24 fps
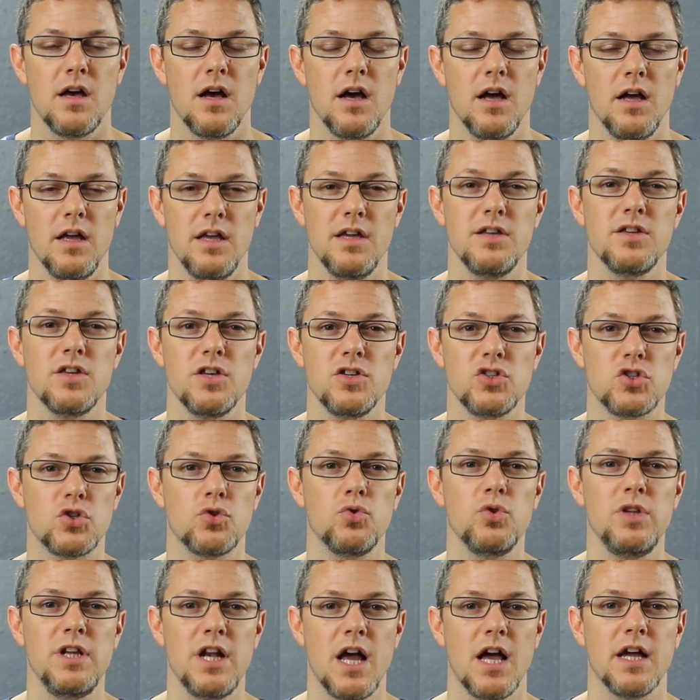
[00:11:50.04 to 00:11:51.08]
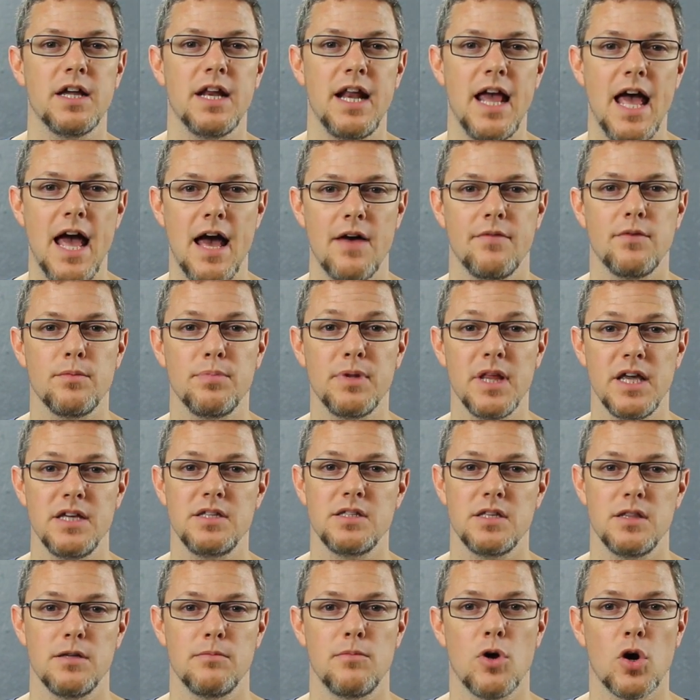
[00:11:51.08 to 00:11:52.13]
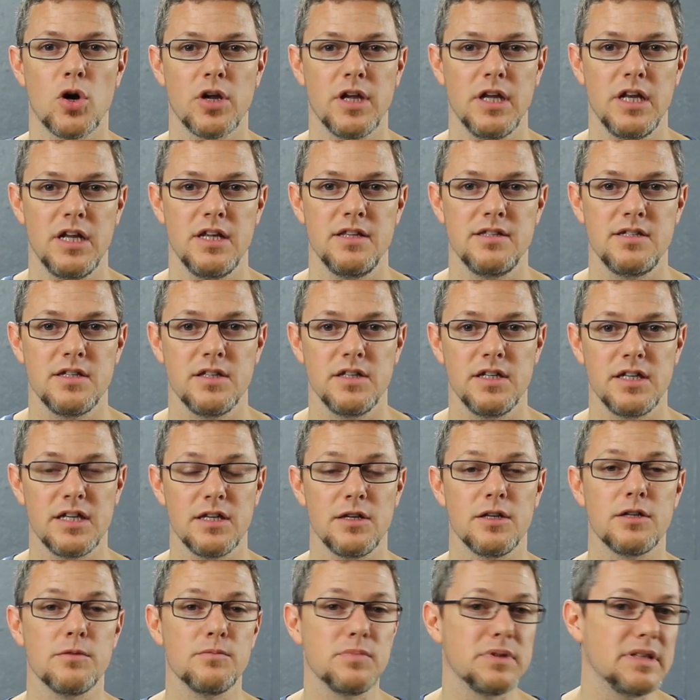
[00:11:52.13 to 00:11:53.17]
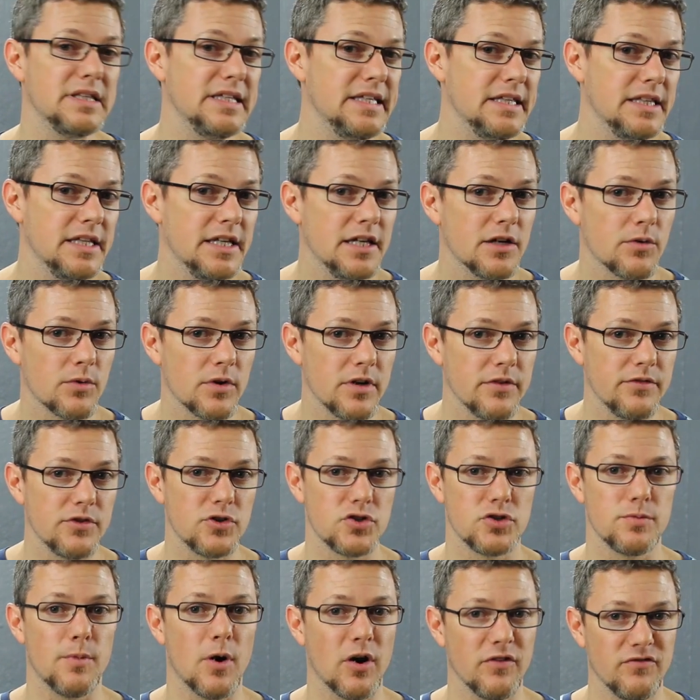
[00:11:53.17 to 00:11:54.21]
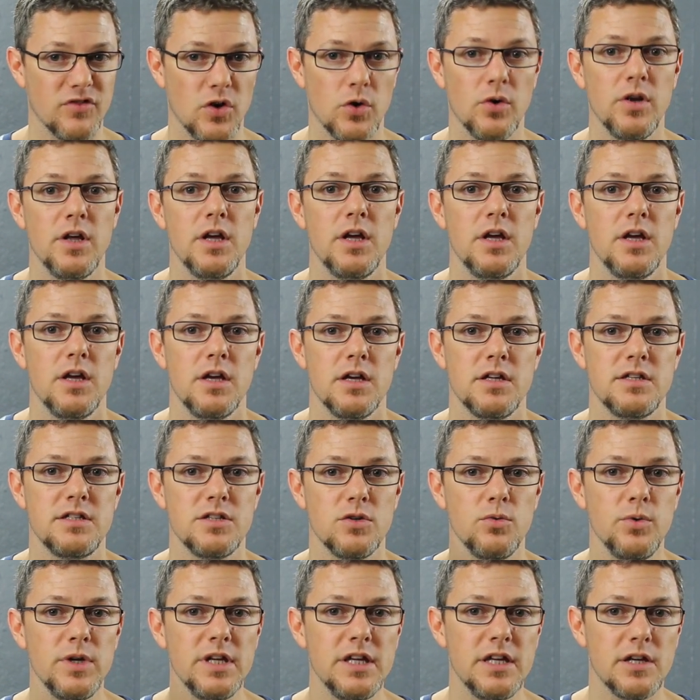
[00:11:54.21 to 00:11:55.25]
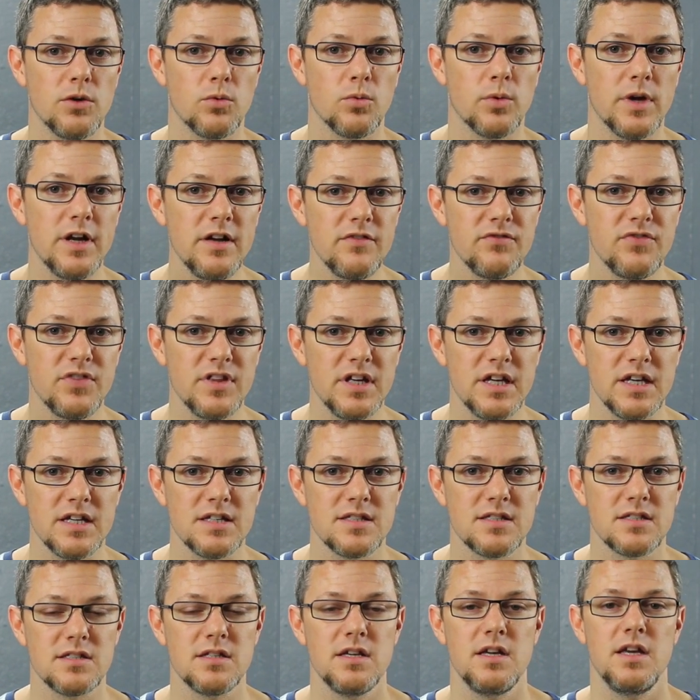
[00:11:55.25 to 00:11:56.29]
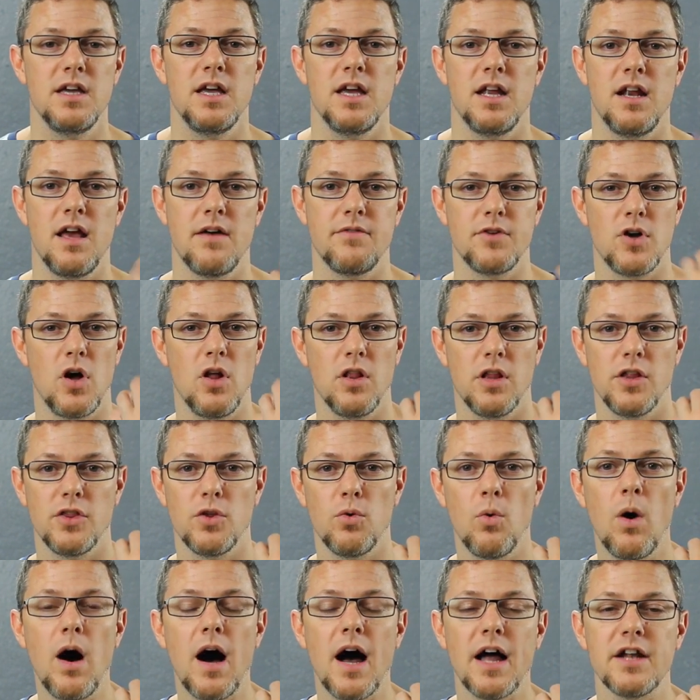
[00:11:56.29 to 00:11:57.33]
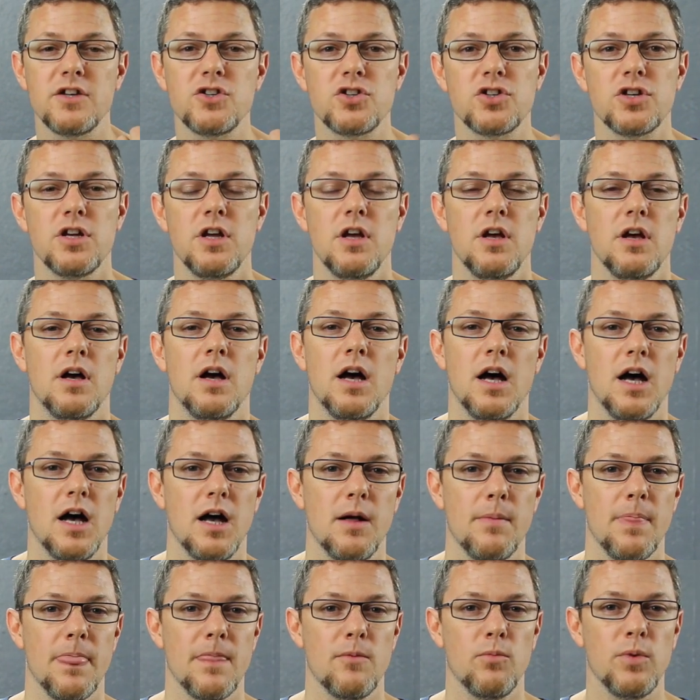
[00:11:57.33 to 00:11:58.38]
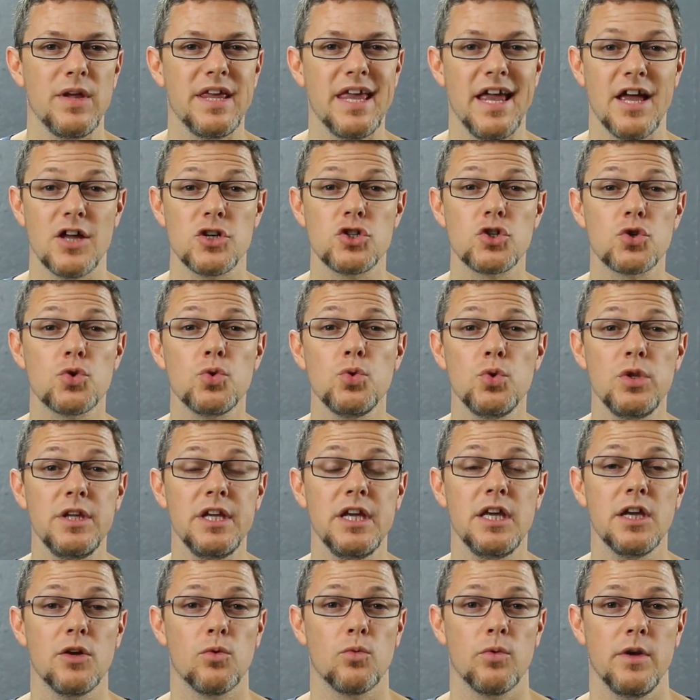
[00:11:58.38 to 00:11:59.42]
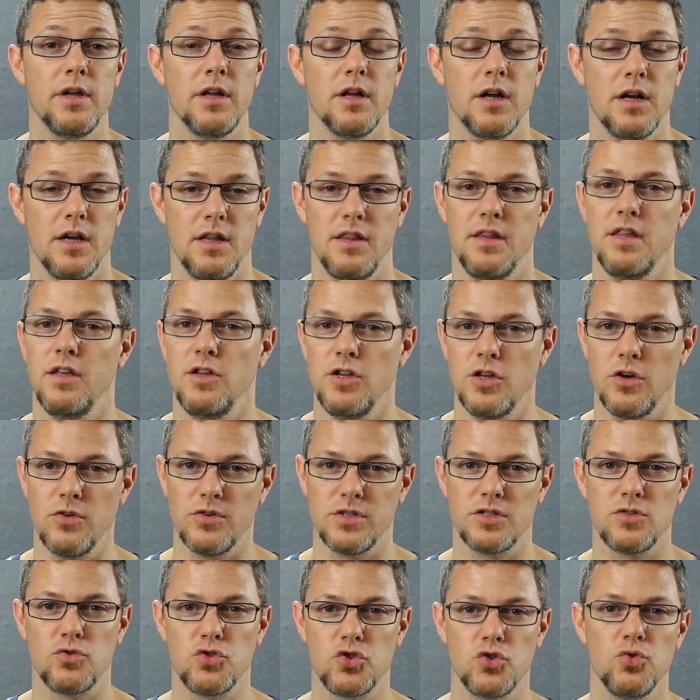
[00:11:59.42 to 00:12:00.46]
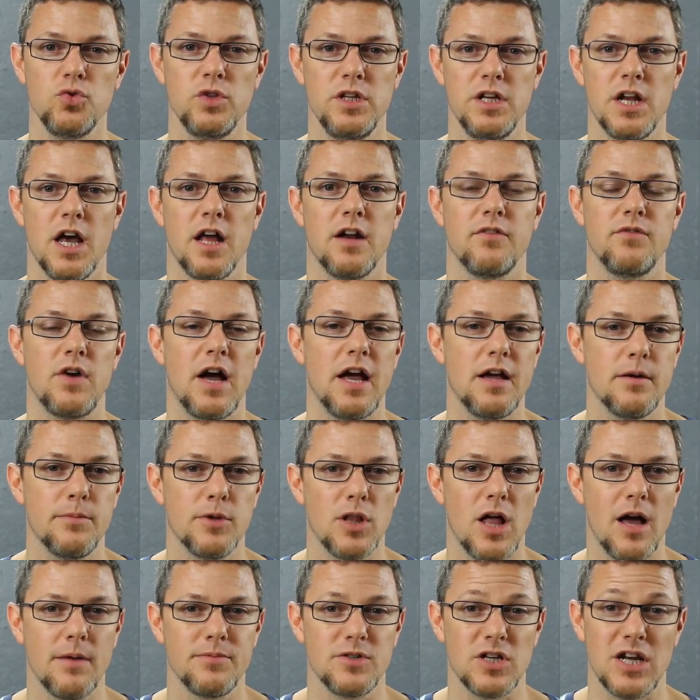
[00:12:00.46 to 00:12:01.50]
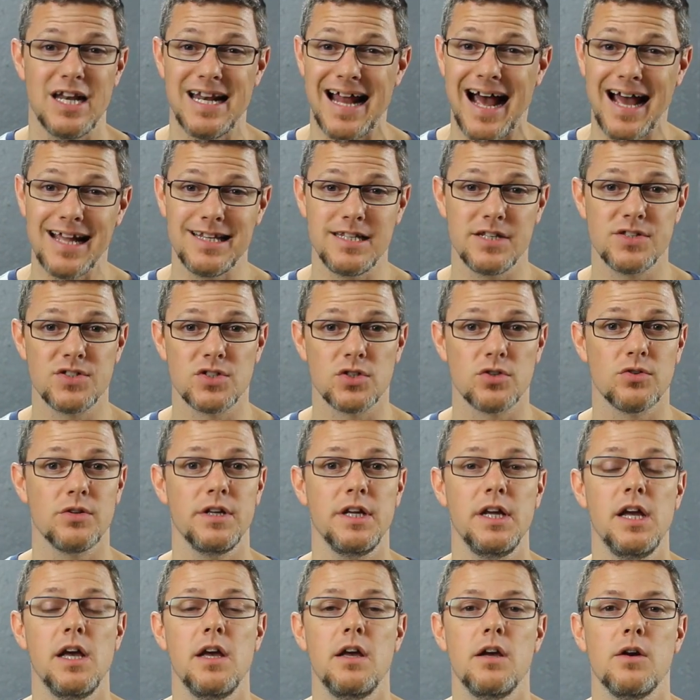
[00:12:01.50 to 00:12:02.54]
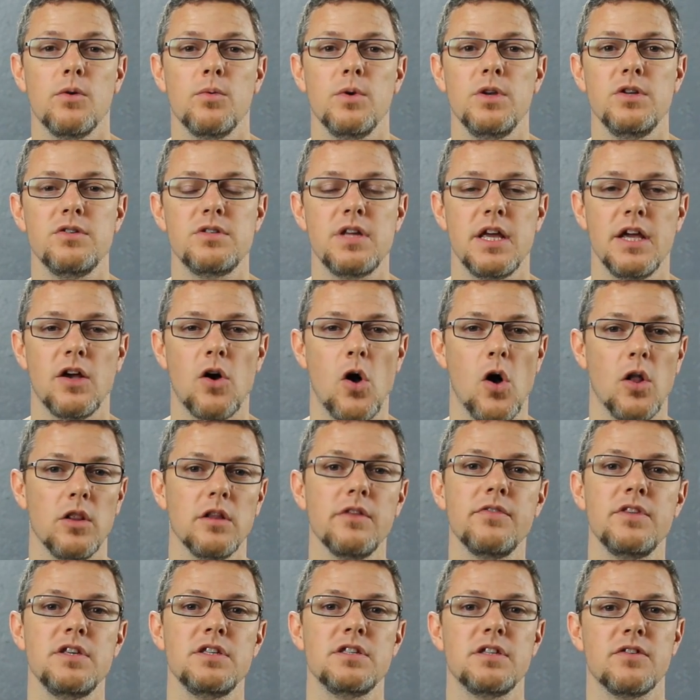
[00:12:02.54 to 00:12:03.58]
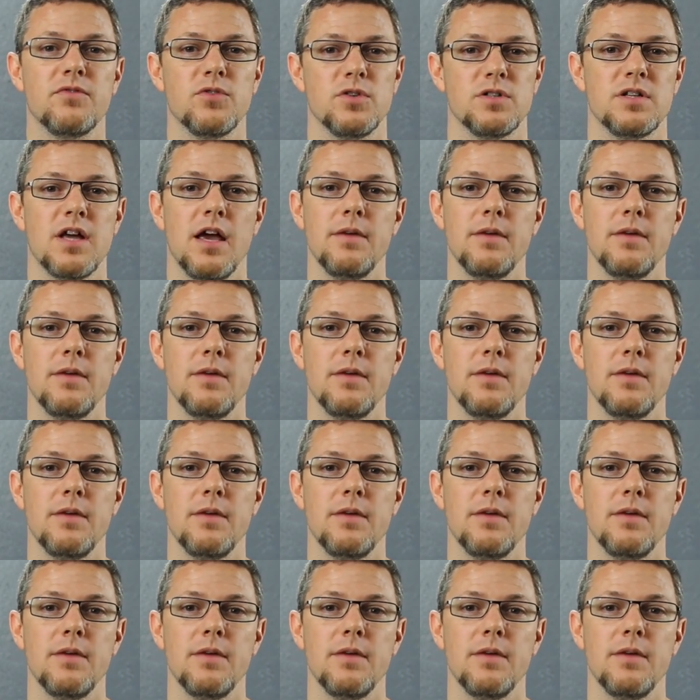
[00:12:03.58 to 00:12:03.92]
to have a place in the market until it can completely get rid of your smartphone. Until we can get rid of this and have it all on the watch, we can't truly get rid, it's truly not a viable option. And I disagree. When you take all of these different